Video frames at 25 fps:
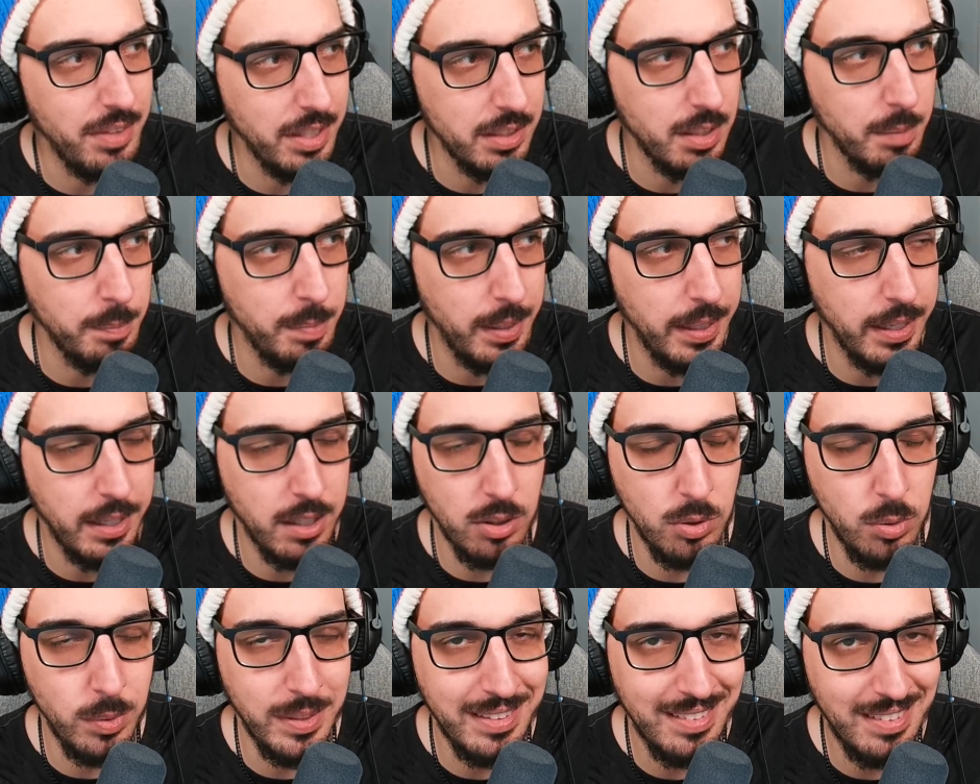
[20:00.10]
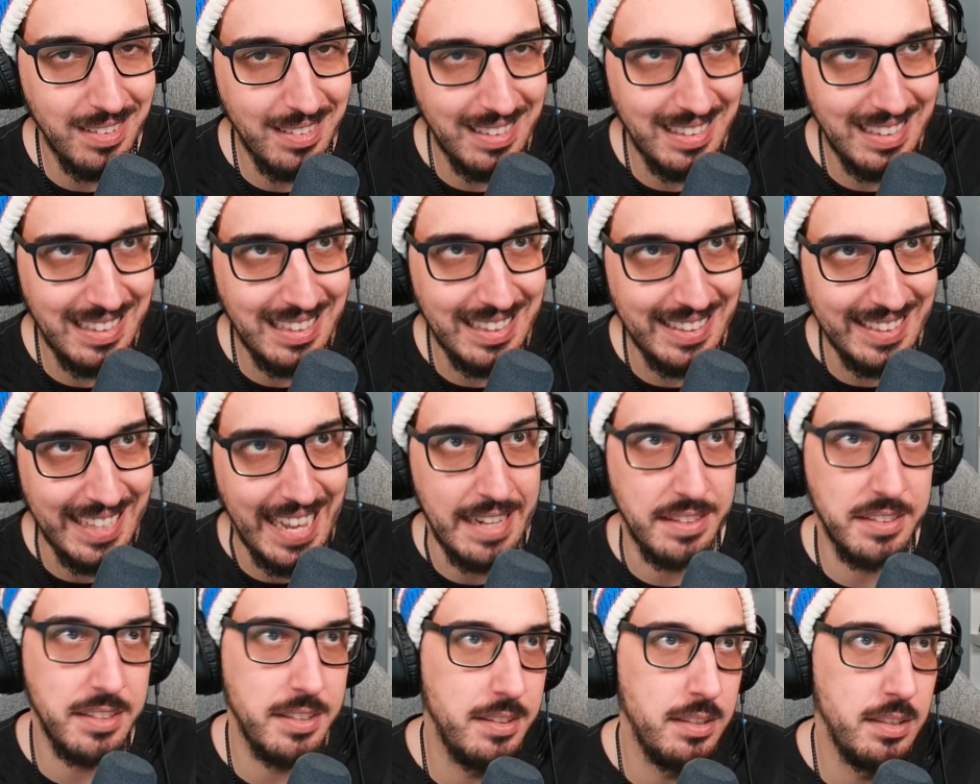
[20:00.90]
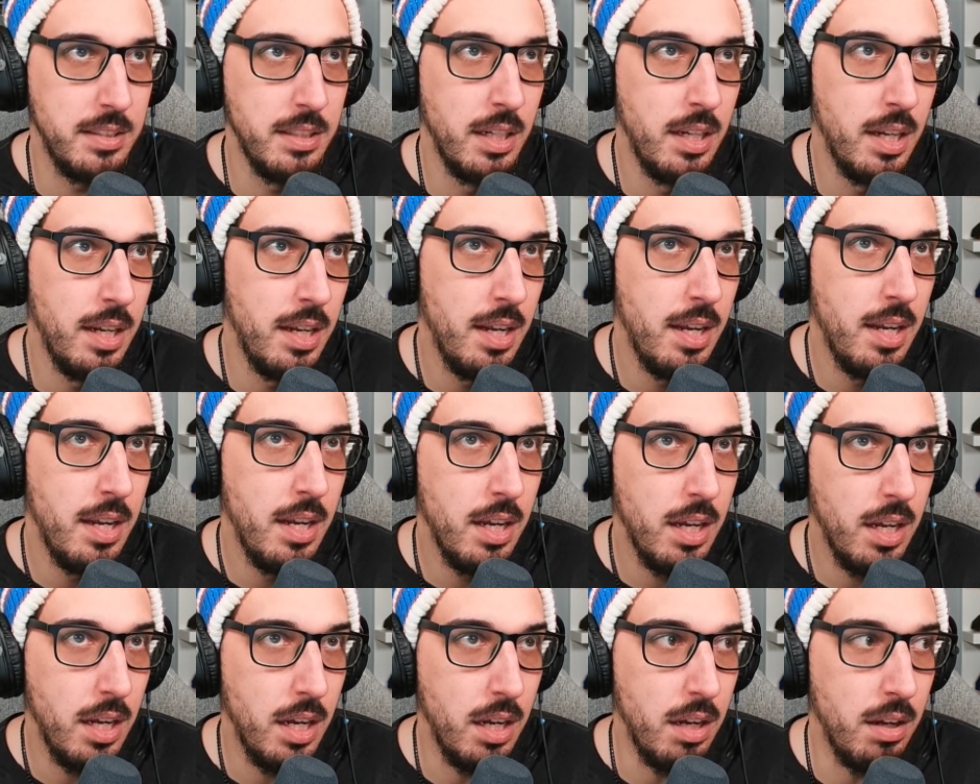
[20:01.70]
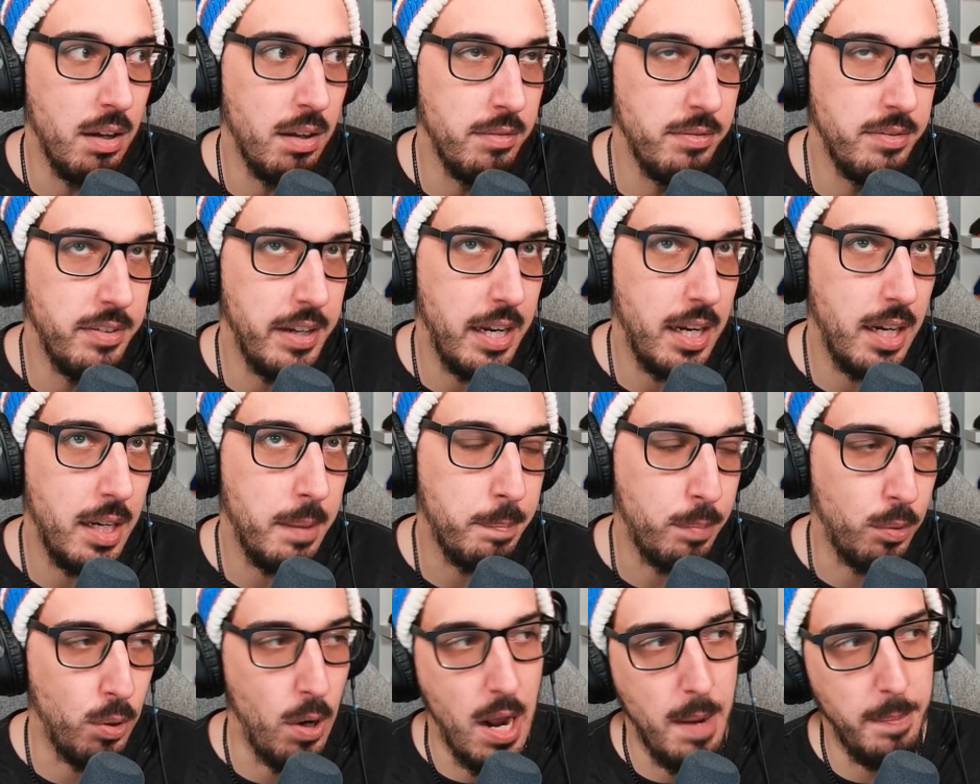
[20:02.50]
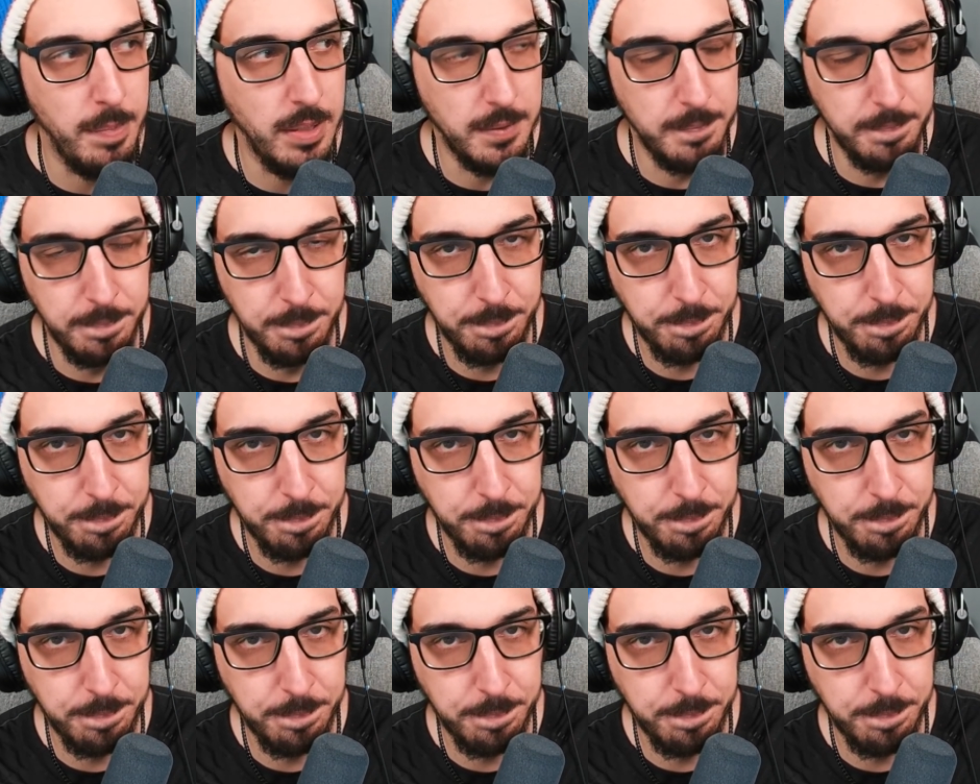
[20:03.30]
the player who is less of a problem.